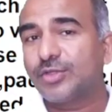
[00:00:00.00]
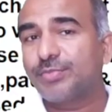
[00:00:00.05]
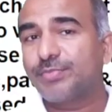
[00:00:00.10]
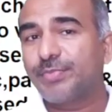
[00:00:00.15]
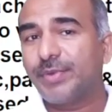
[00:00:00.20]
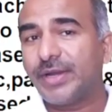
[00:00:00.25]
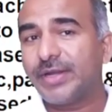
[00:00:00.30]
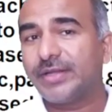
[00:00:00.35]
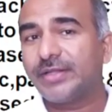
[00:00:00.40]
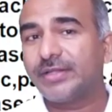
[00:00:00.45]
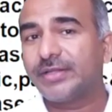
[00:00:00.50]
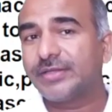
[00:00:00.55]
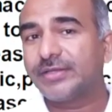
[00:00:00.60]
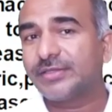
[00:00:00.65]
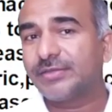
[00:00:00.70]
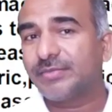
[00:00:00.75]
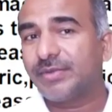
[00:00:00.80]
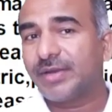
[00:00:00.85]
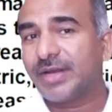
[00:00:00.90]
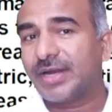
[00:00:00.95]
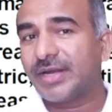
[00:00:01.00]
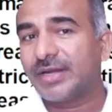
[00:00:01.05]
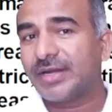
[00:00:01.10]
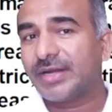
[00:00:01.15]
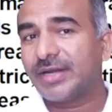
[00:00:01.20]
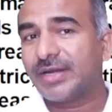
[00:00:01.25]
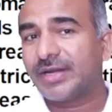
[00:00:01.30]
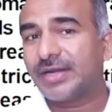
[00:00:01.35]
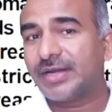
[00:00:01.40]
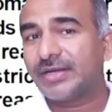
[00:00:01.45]
to spend energy,
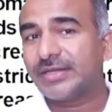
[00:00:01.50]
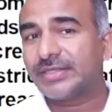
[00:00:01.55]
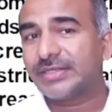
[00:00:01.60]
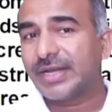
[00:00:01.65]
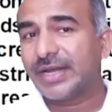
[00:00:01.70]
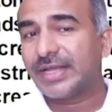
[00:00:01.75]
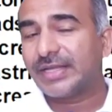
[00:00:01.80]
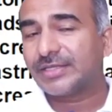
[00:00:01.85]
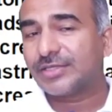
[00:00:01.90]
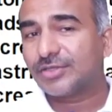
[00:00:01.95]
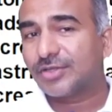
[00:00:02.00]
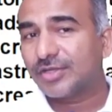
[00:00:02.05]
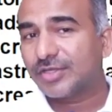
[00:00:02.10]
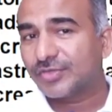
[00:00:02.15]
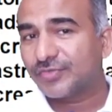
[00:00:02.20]
bladder is relaxed,